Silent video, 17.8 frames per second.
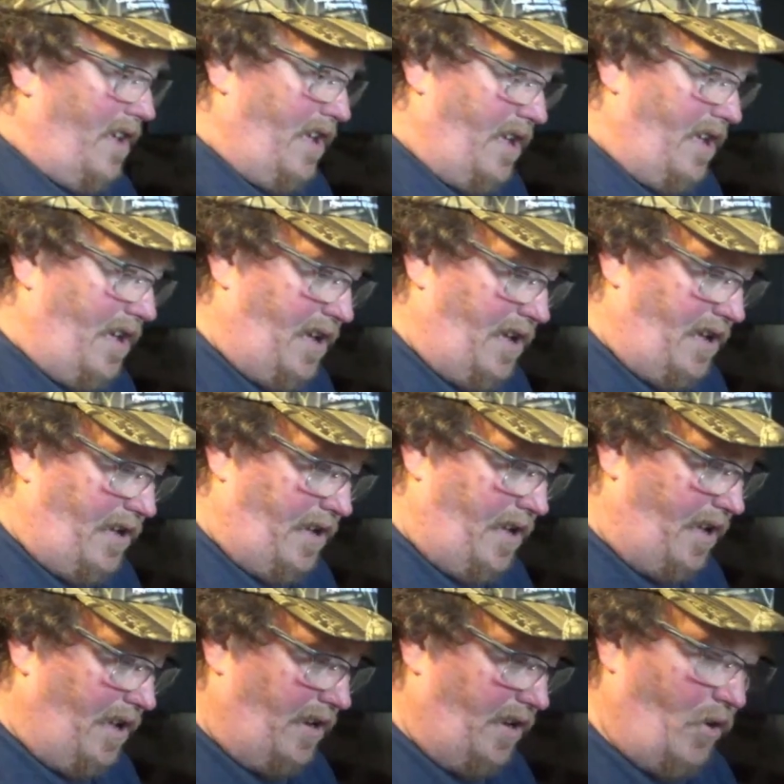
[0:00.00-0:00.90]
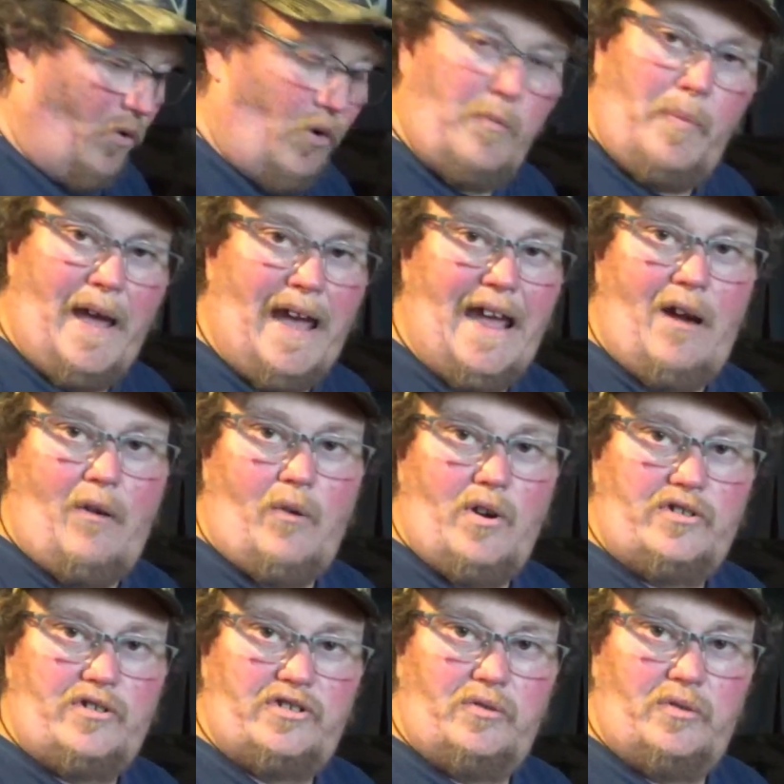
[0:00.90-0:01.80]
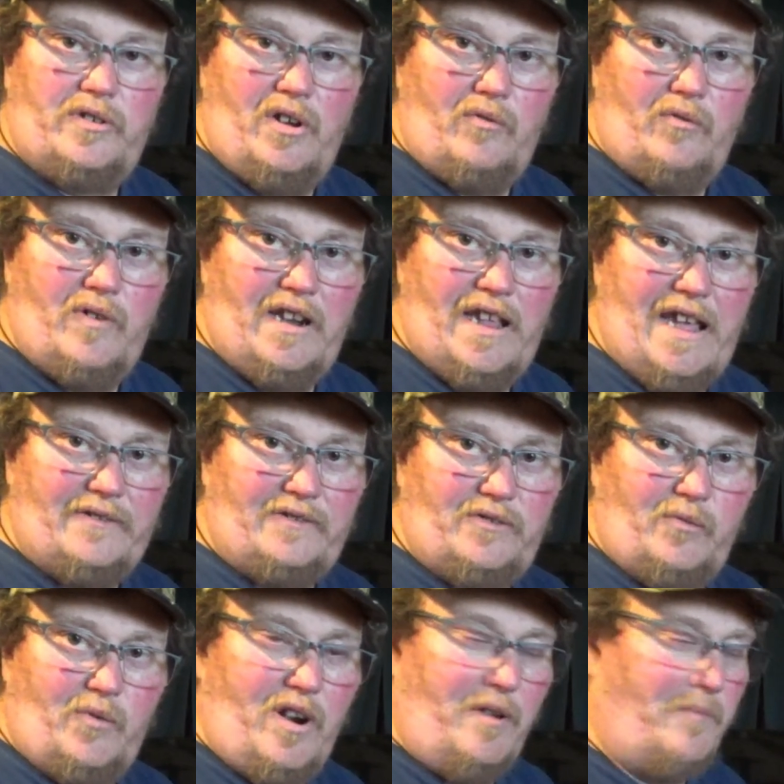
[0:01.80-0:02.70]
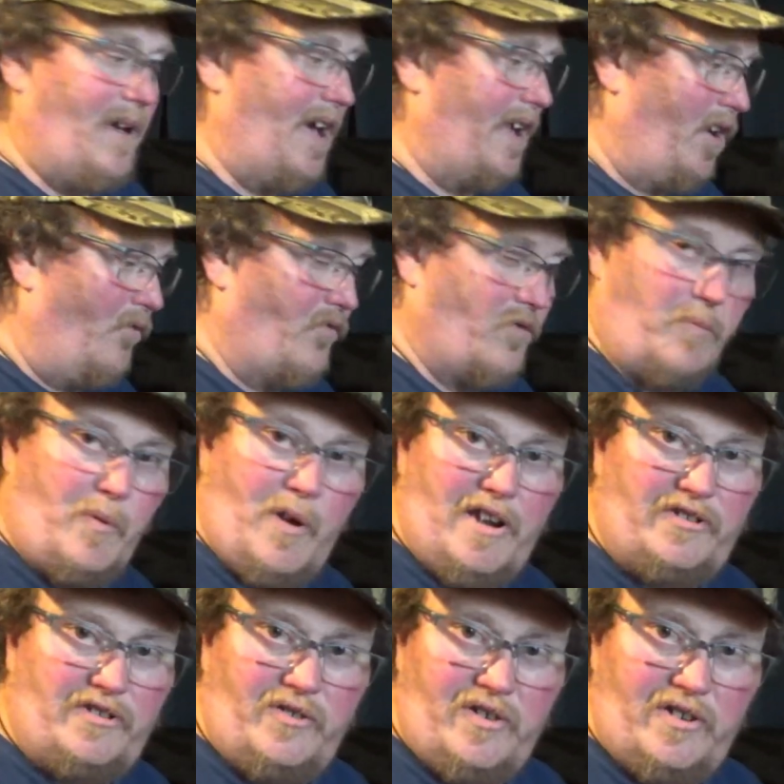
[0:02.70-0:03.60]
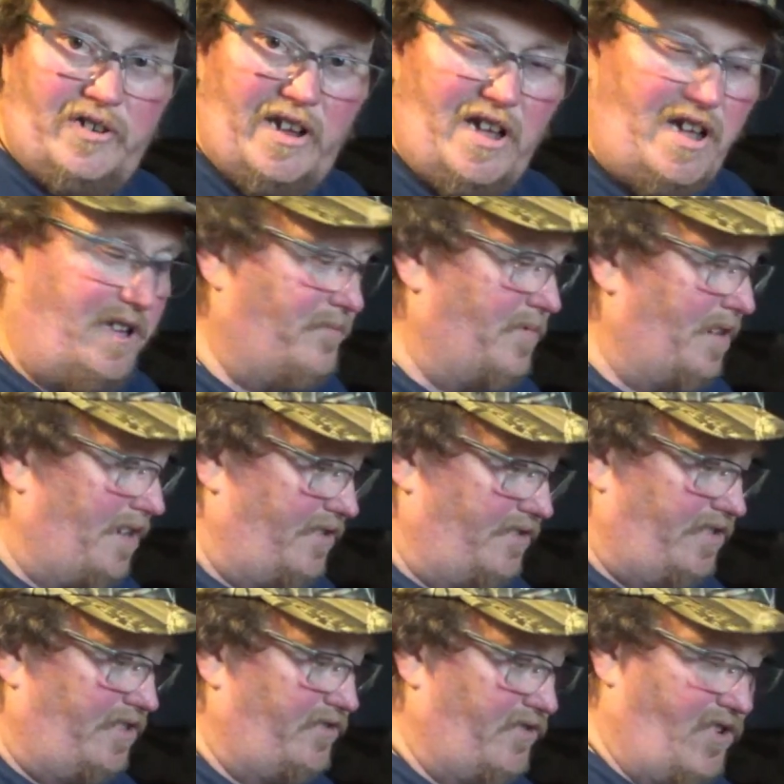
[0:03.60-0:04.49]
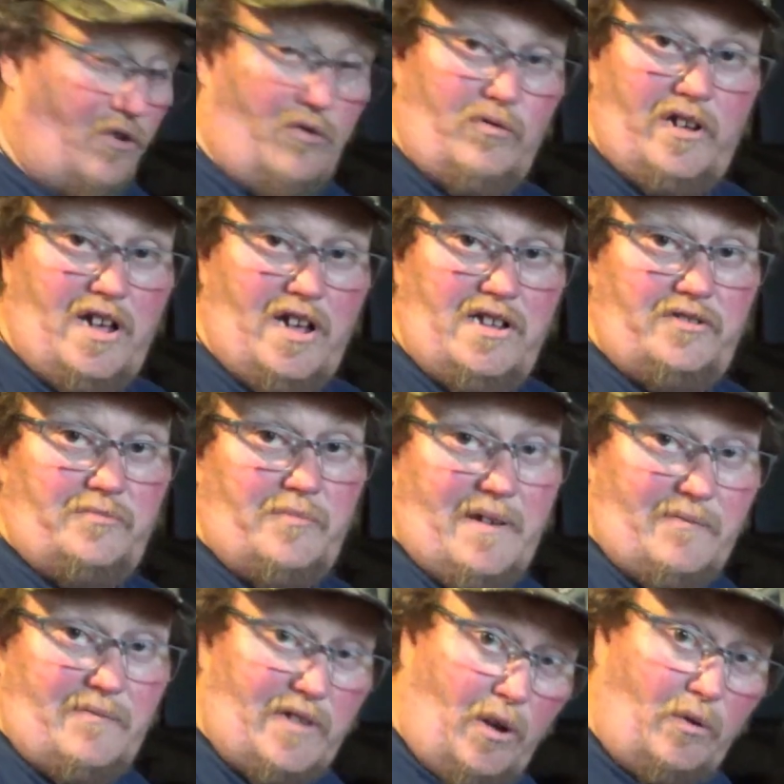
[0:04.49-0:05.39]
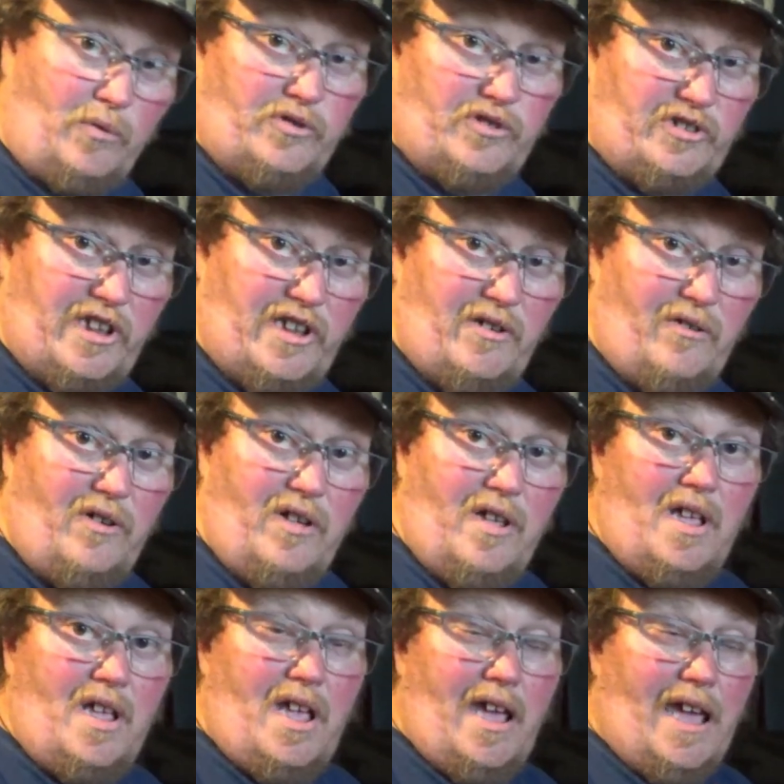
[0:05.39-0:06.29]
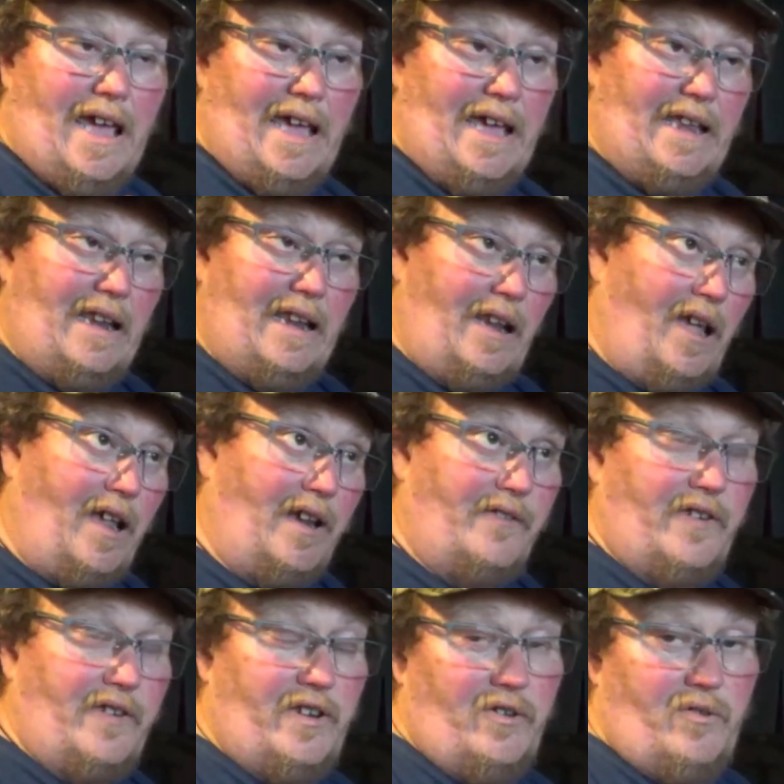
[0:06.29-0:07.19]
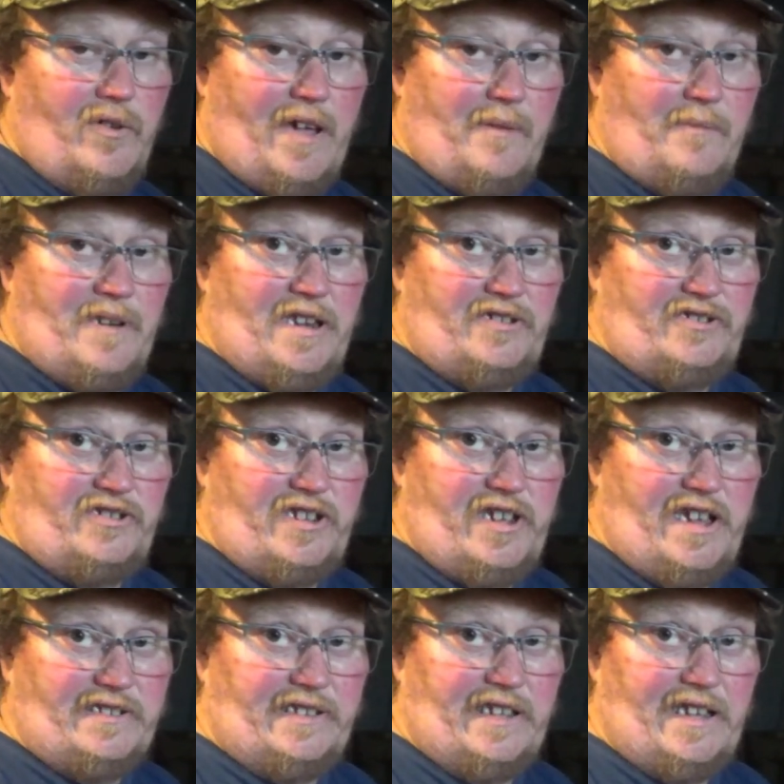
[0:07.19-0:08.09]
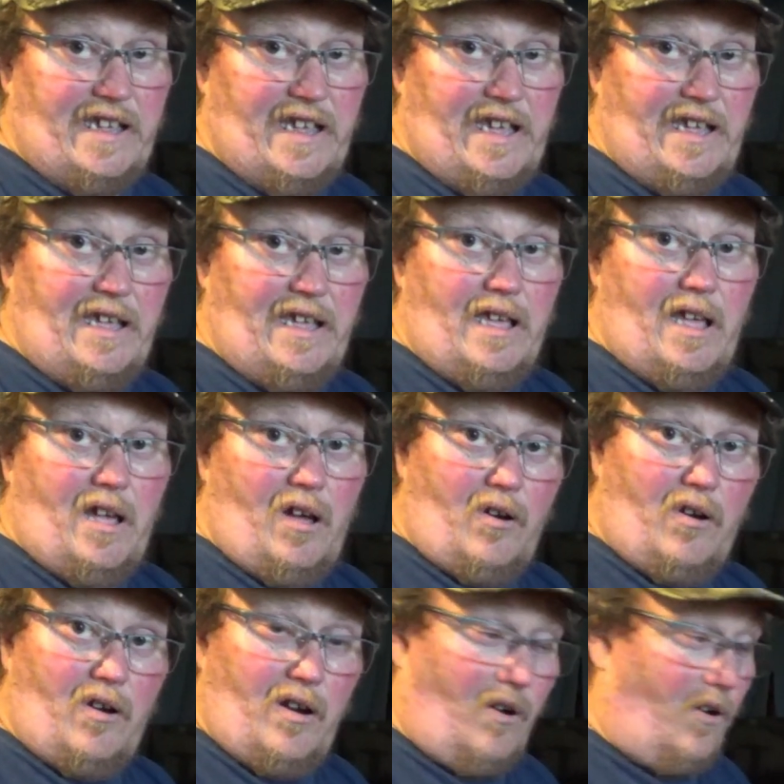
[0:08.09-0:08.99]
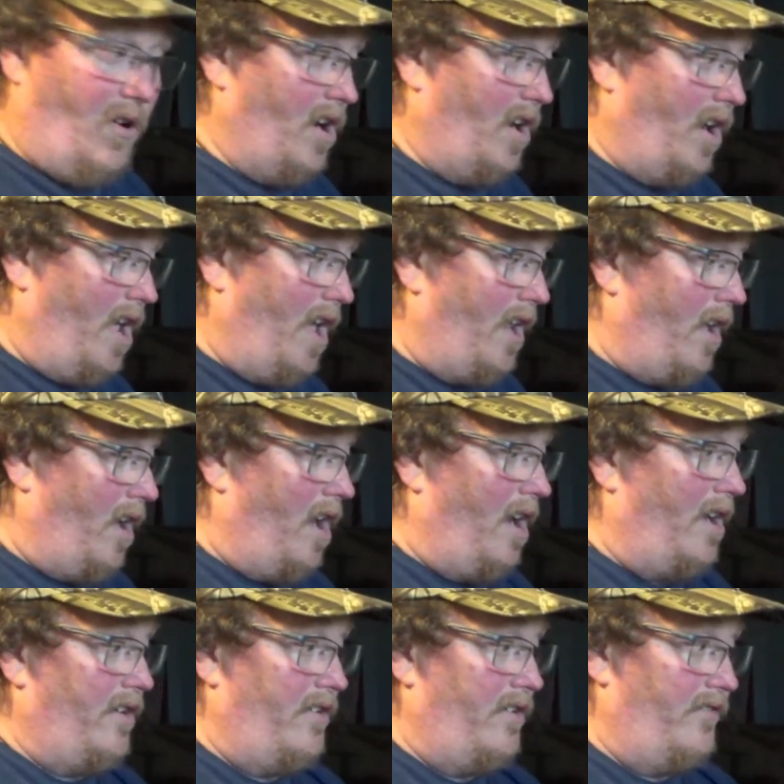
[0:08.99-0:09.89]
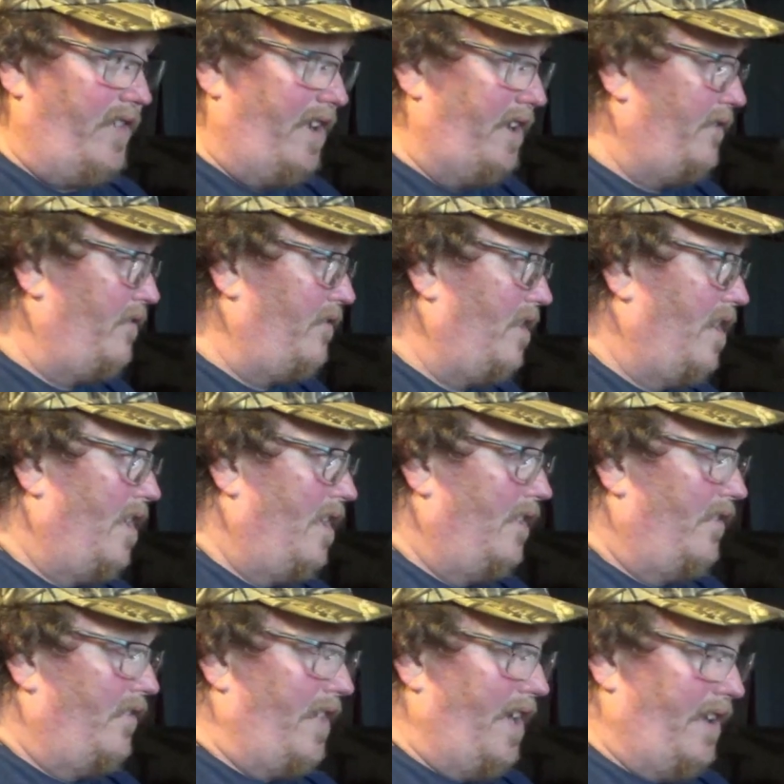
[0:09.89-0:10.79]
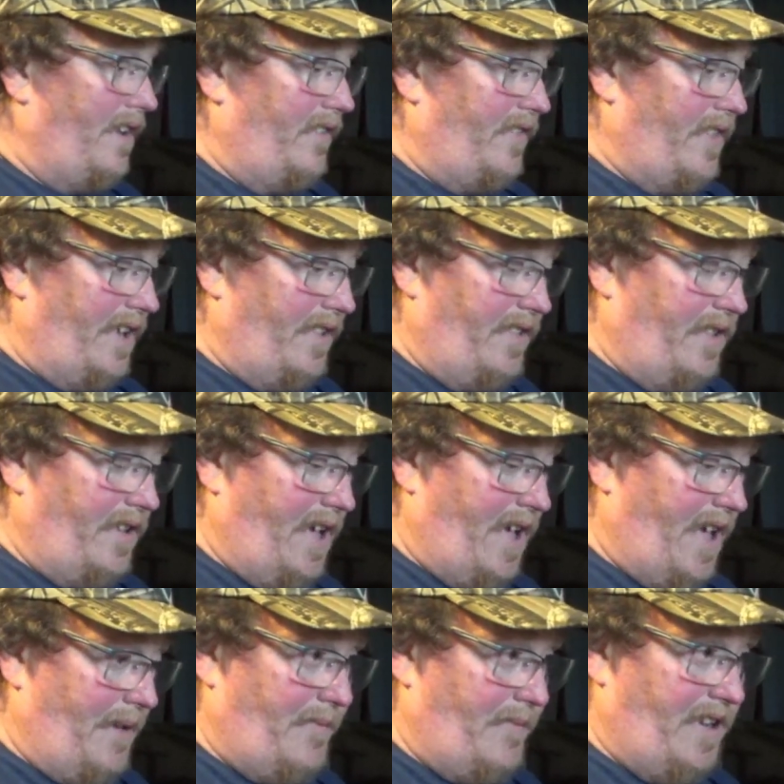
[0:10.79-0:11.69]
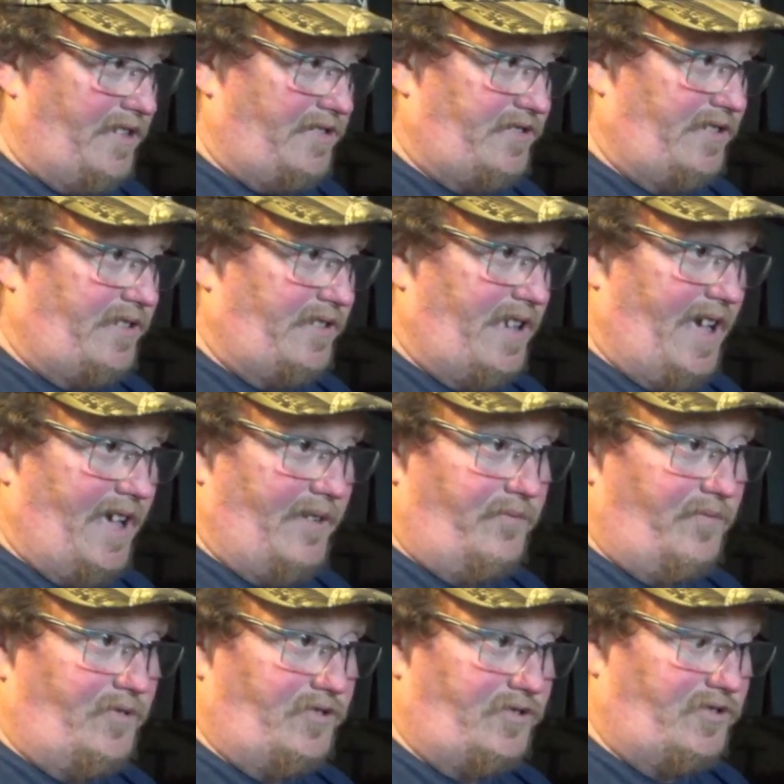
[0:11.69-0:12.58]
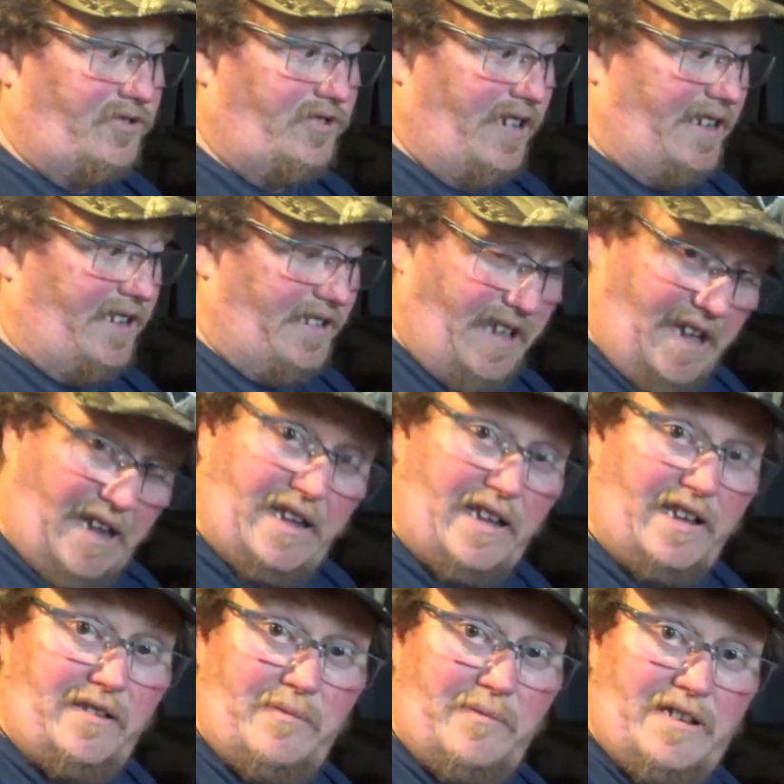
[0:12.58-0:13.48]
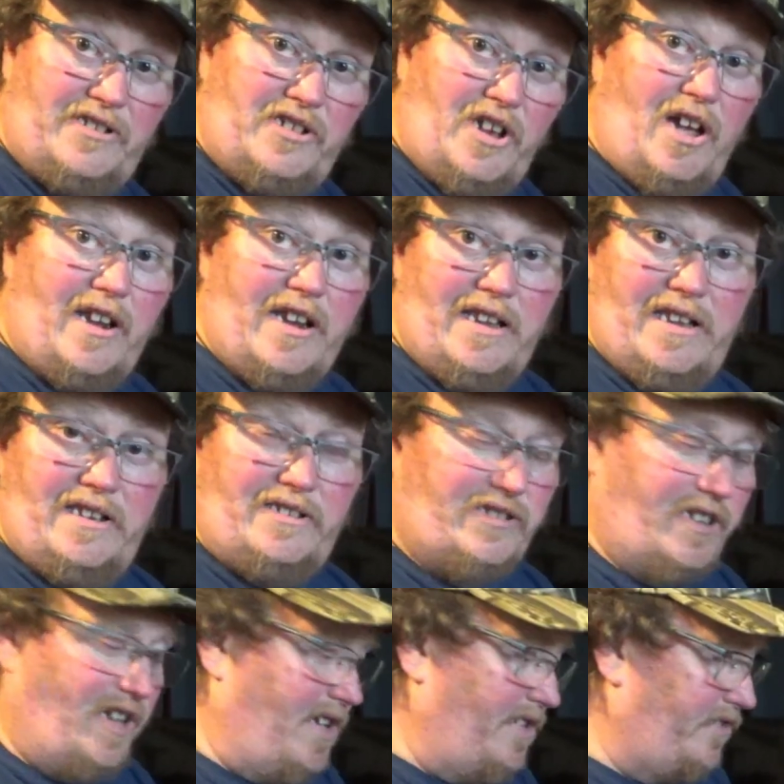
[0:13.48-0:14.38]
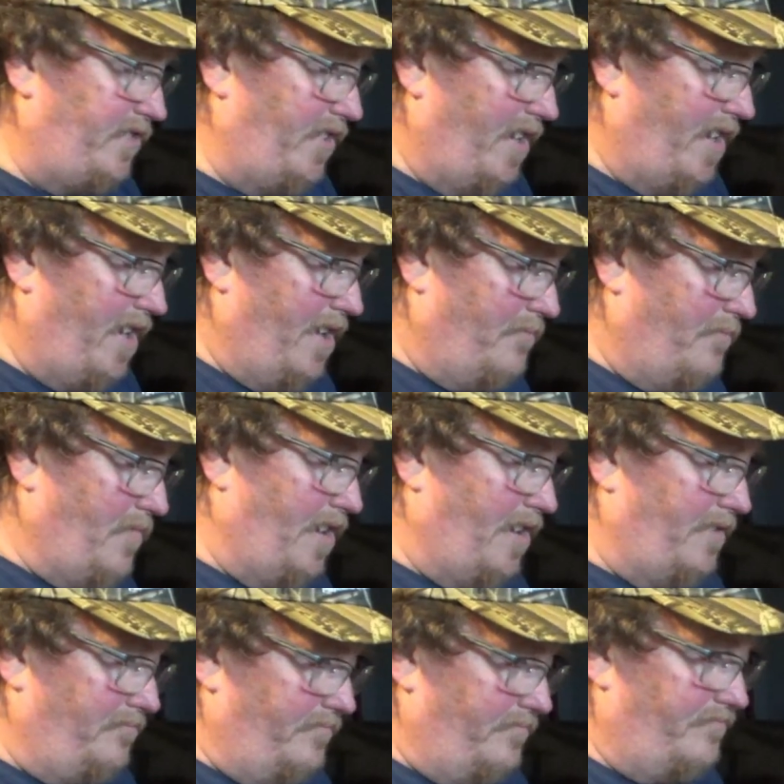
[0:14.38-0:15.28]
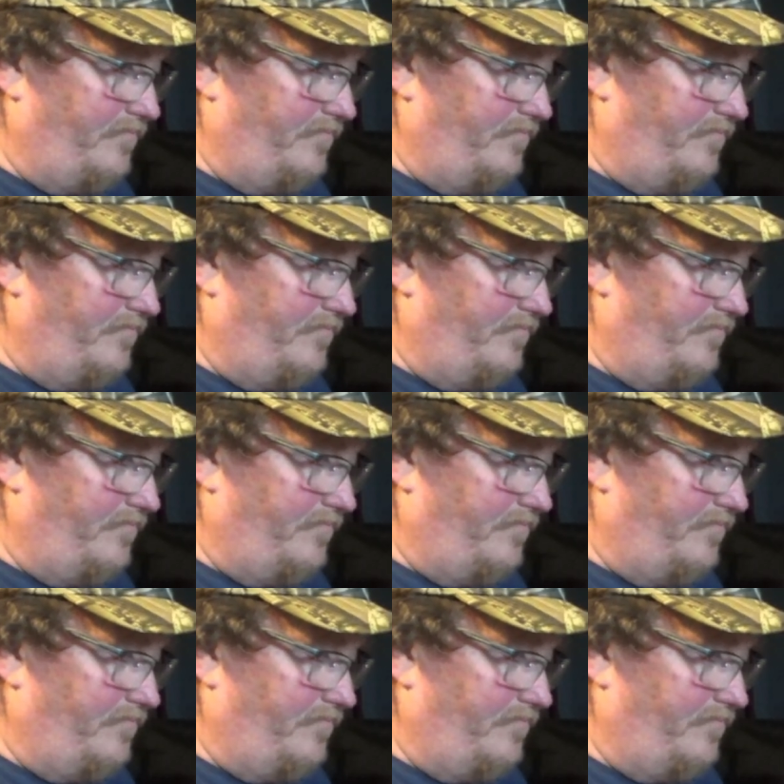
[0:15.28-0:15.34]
lower power, so I don't really have to worry about overpressure in the gun, because these are old guns made with old steel, and a lot of the new ammunition you get today are a lot hotter than the ammunition that was intended to be shot in these guns. But